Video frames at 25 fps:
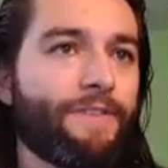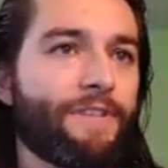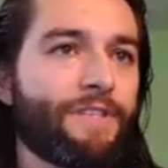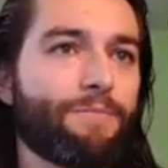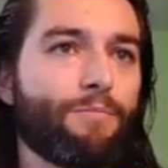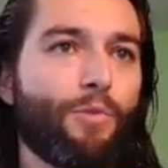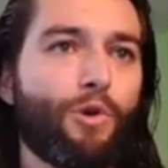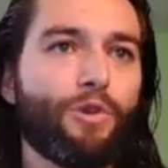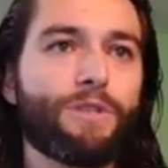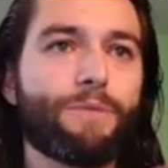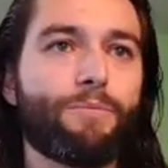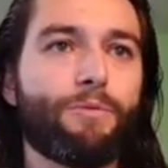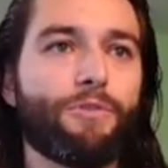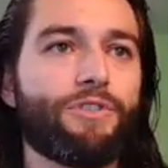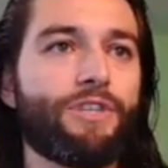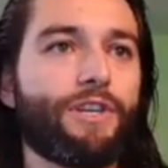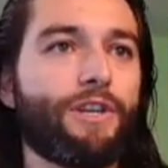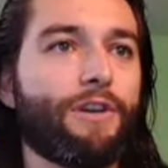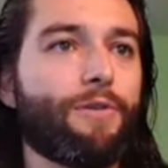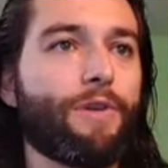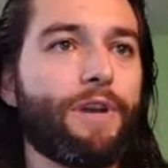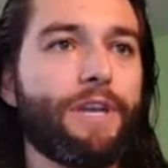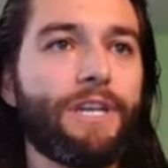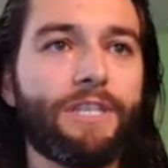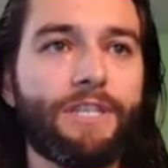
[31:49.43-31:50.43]
if it's multiple
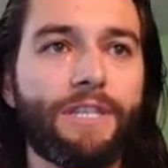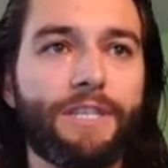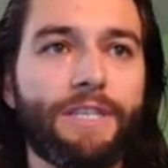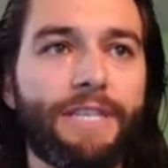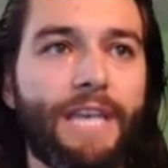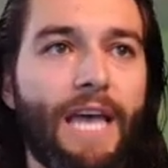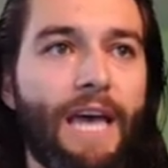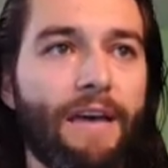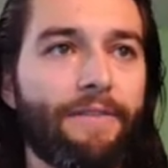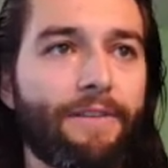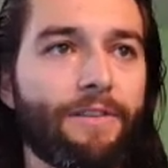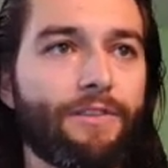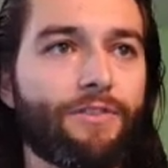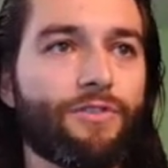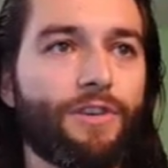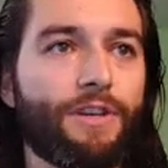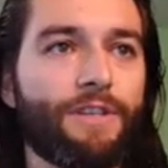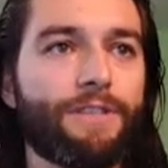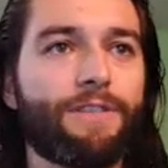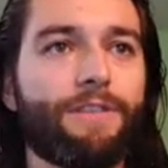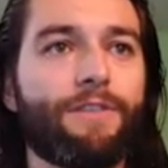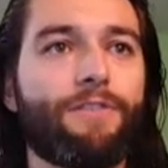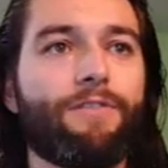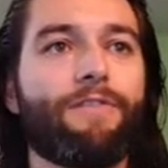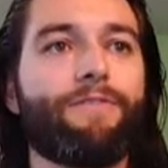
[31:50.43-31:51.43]
generations having
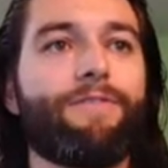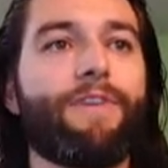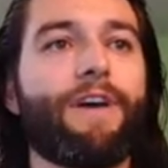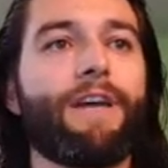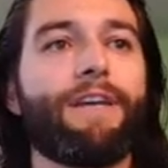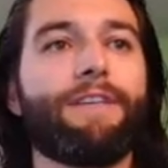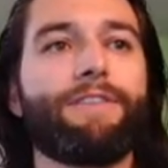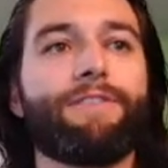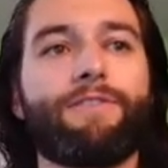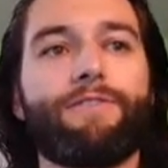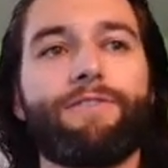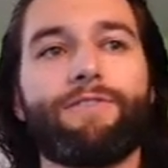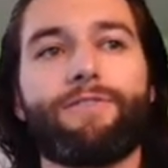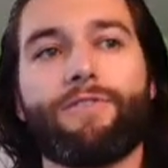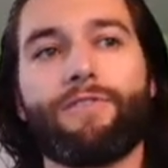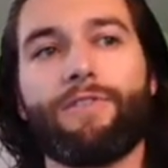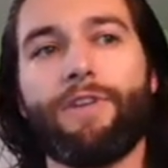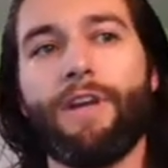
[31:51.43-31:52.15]
trust in their advisors,